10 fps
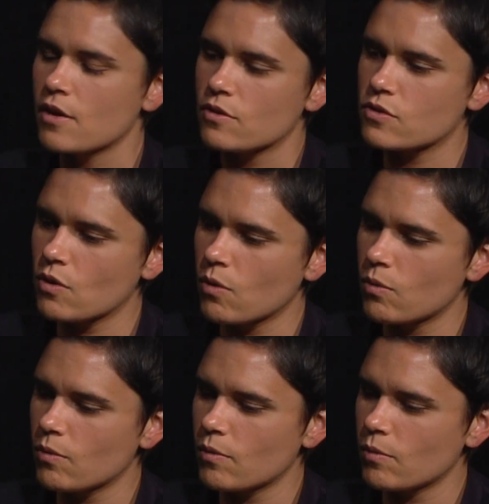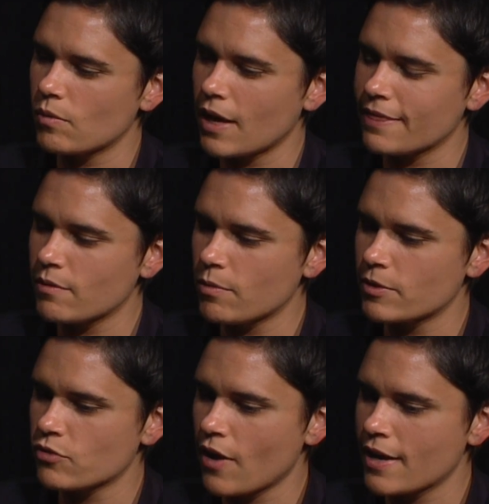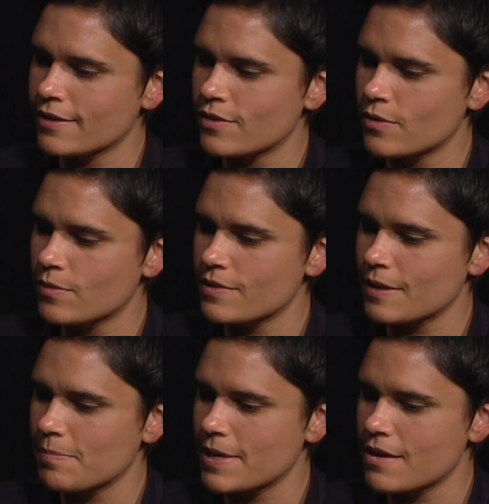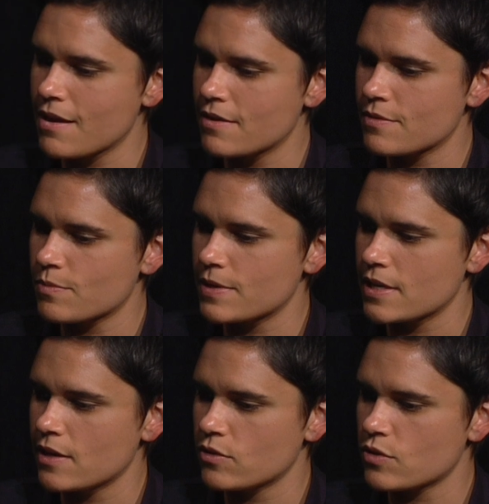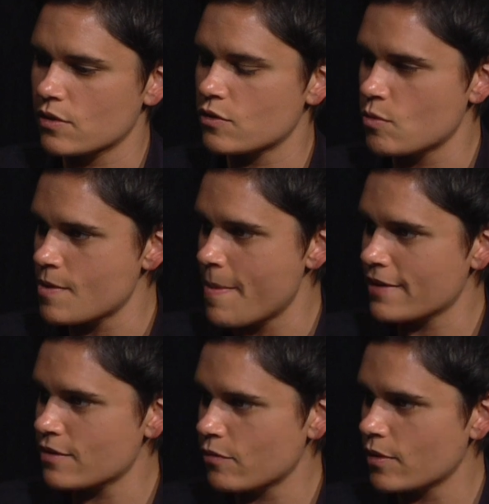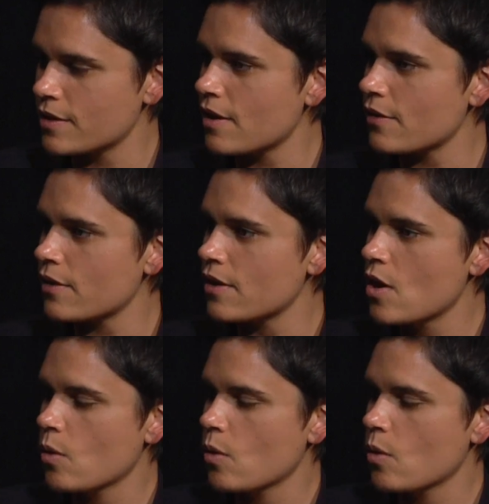So I think what we try and do is like, because we each assume the best of one another,